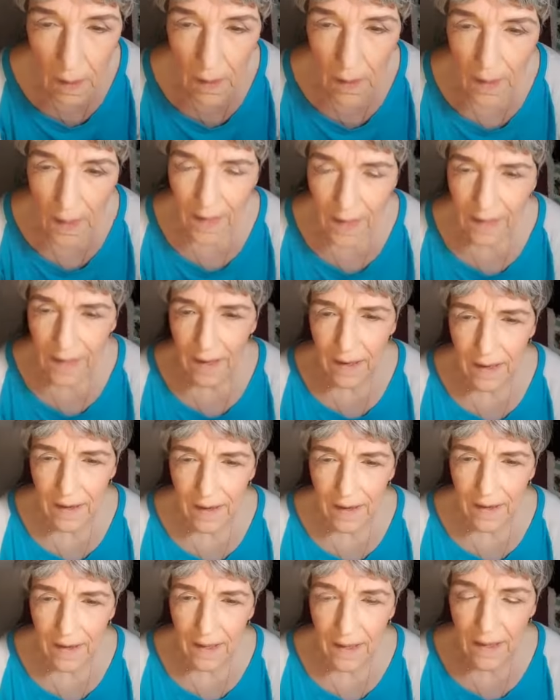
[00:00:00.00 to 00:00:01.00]
Hey
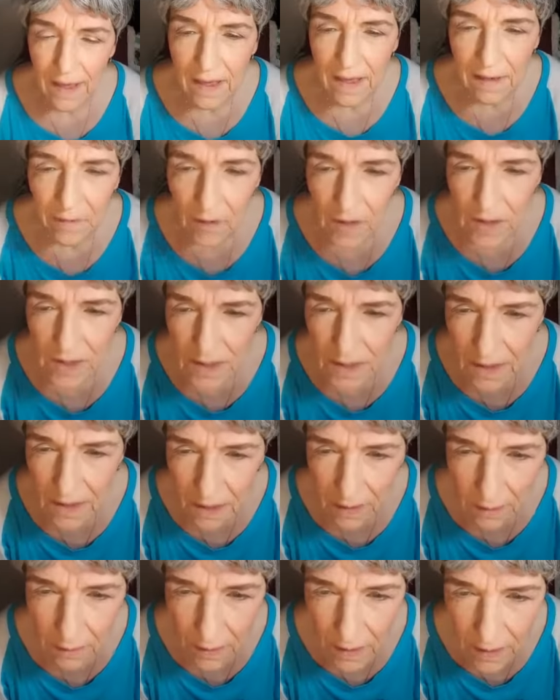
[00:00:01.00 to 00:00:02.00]
Katie, what you
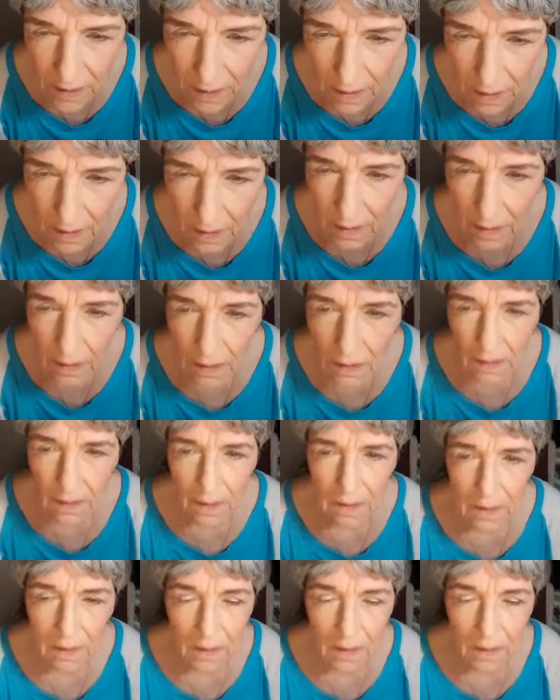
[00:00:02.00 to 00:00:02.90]
doing, girl?